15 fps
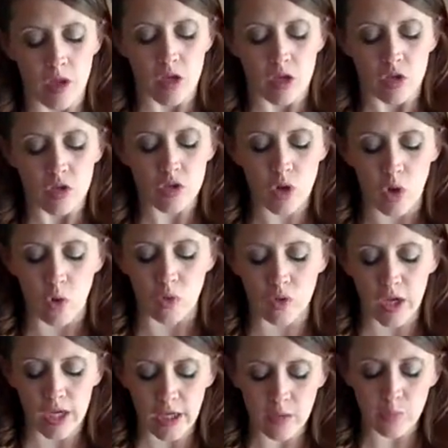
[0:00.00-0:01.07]
So
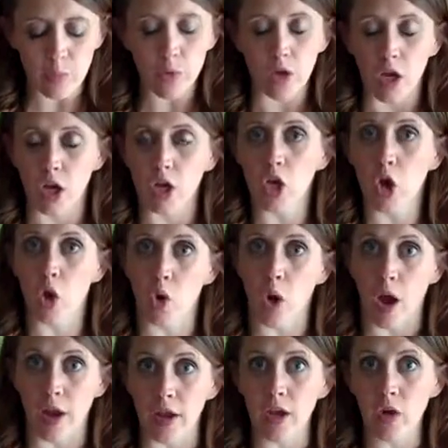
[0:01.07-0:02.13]
they can put a coat
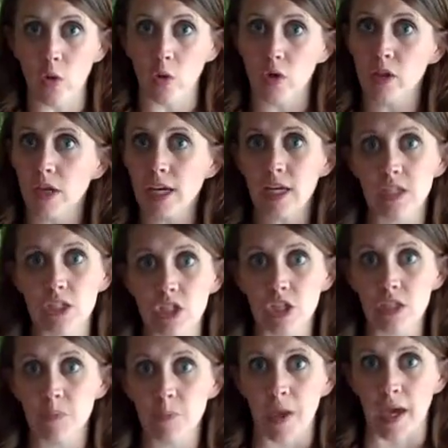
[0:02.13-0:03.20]
on it, or they can
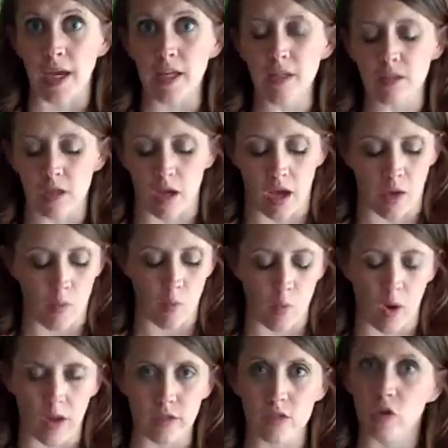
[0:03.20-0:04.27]
just paint
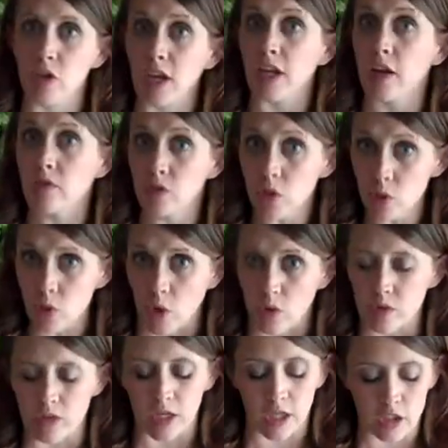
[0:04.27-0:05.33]
one, so they can have 2
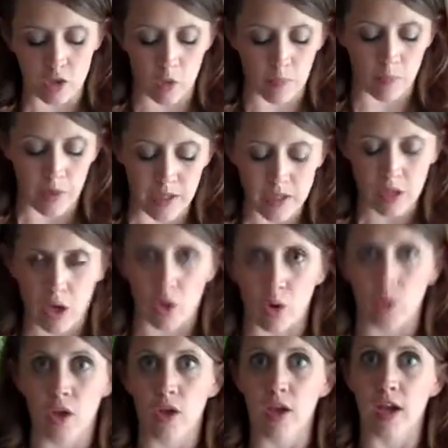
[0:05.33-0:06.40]
coats. They could do a base
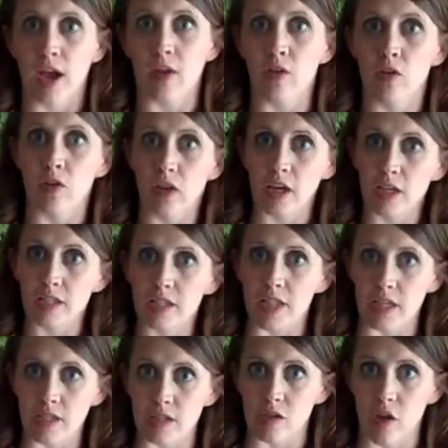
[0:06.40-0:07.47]
coat and then they could
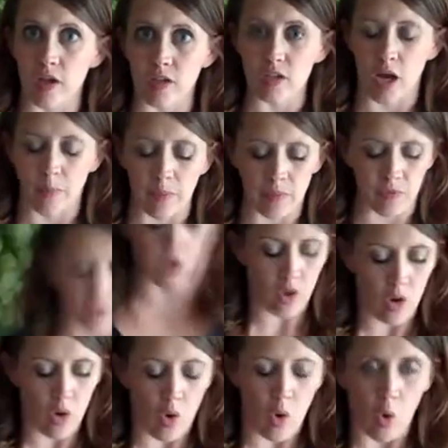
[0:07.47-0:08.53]
stencil on top of it,
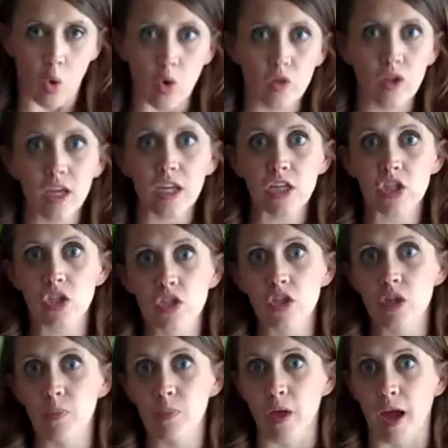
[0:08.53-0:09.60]
or they can just
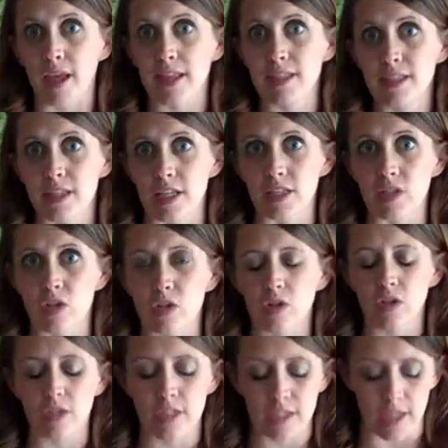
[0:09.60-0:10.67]
apply the
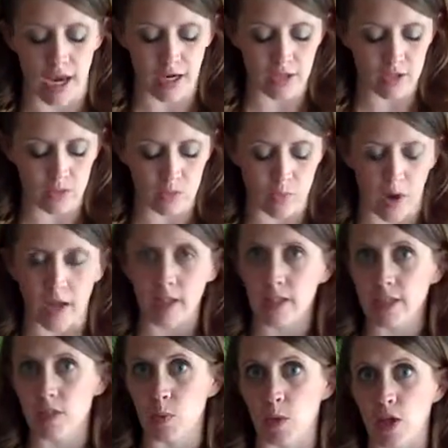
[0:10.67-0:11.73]
stencil designed directly
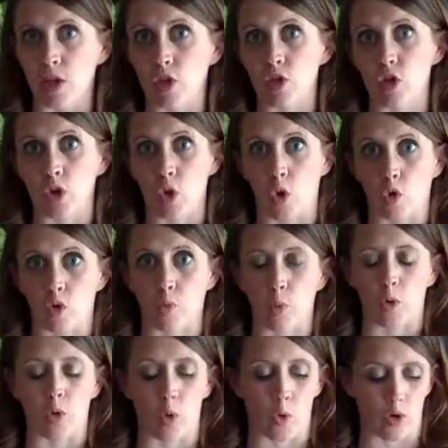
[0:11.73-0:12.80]
to either the
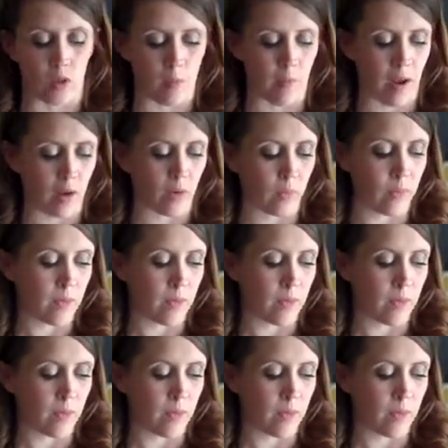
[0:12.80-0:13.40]
corkboard or the metal.